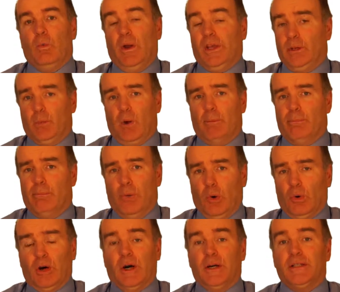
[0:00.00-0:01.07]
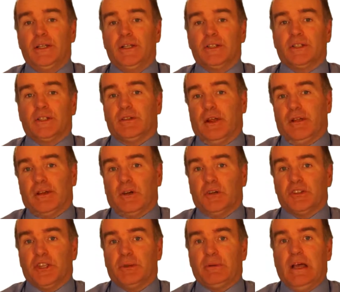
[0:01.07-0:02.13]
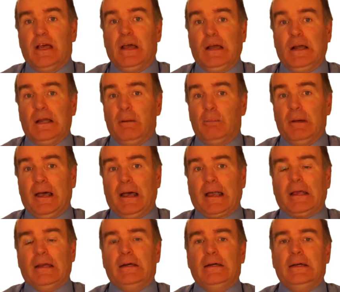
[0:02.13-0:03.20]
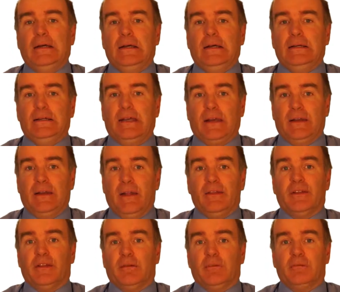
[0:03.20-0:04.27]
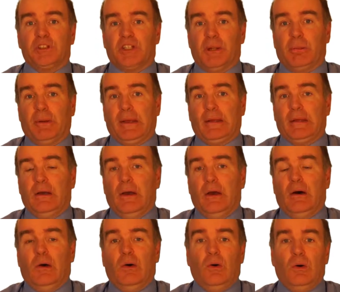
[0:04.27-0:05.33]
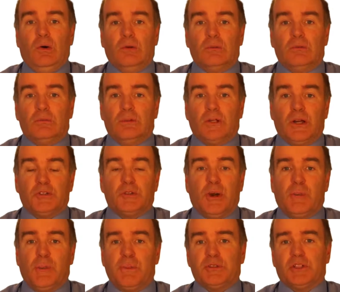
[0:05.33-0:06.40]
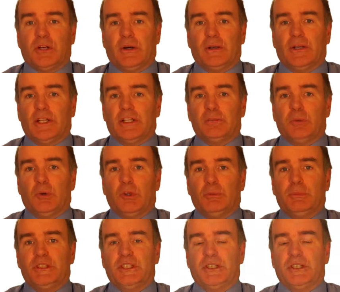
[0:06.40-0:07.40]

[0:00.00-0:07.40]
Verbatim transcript: When you want more ideas, another concept, come back, get another snippet, or go to our website and explore the